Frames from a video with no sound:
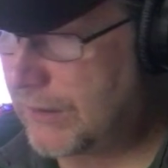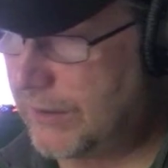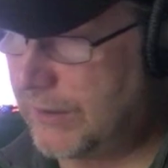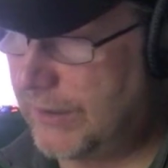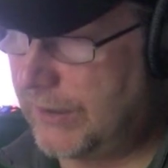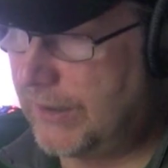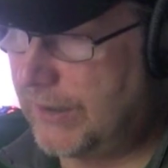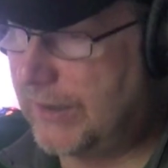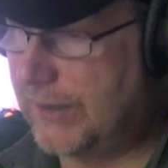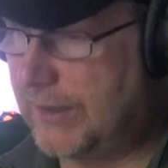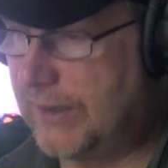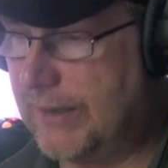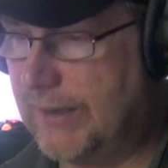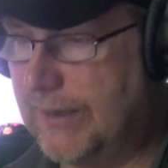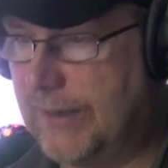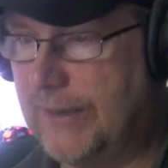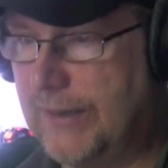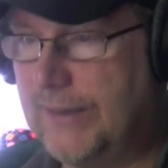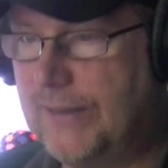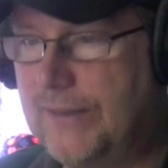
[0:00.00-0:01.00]

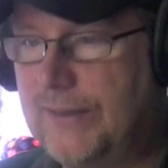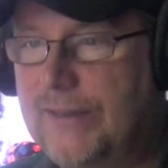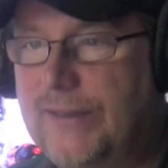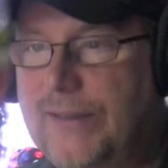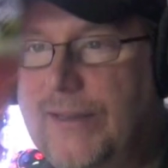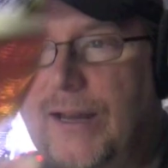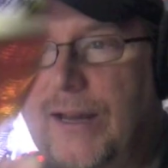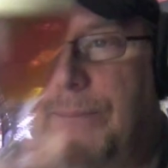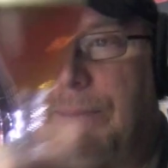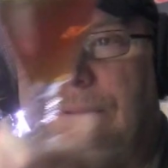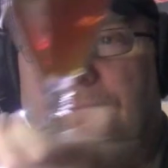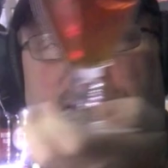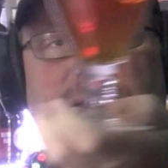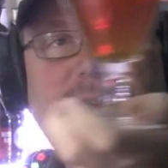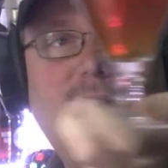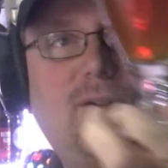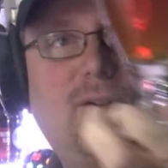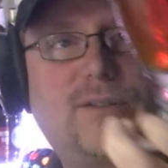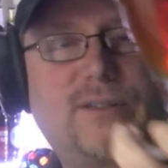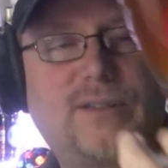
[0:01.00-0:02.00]
Not
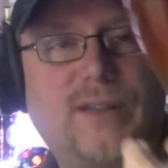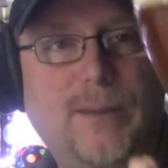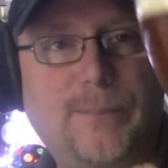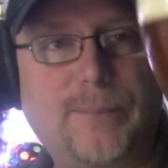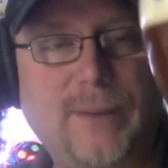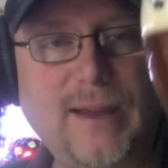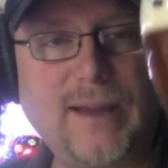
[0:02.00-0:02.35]
bad though, it's not